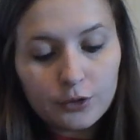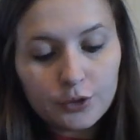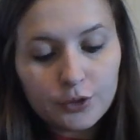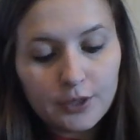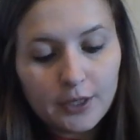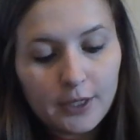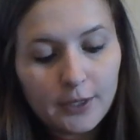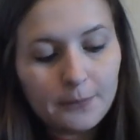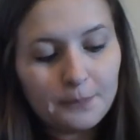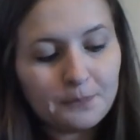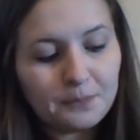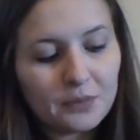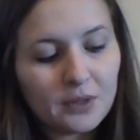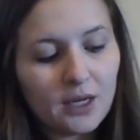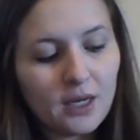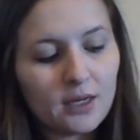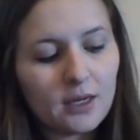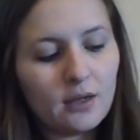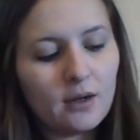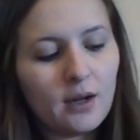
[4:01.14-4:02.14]
tree,
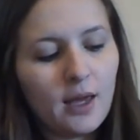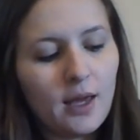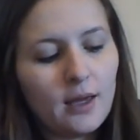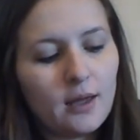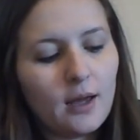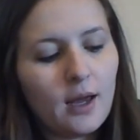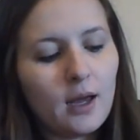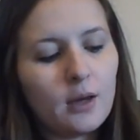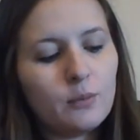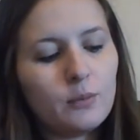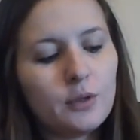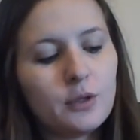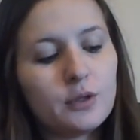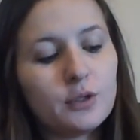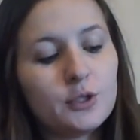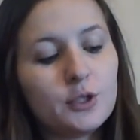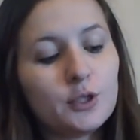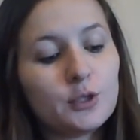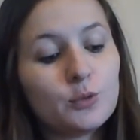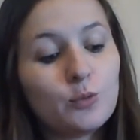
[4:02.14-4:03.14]
it can hang on with
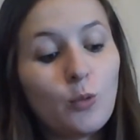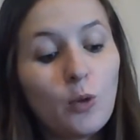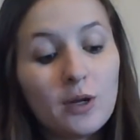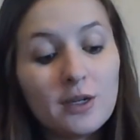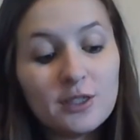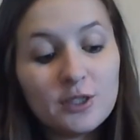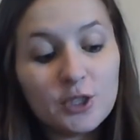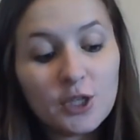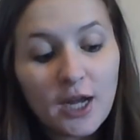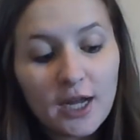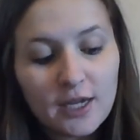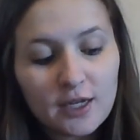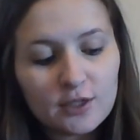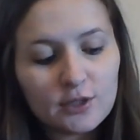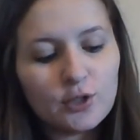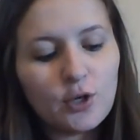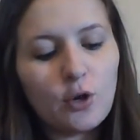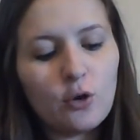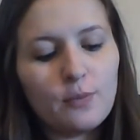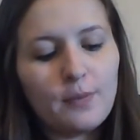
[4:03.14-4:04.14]
just one giant
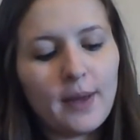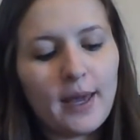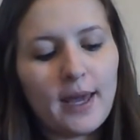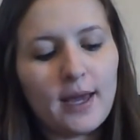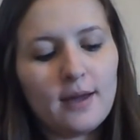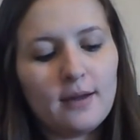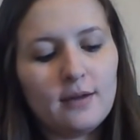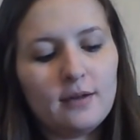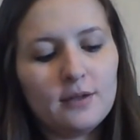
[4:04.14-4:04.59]
toe pad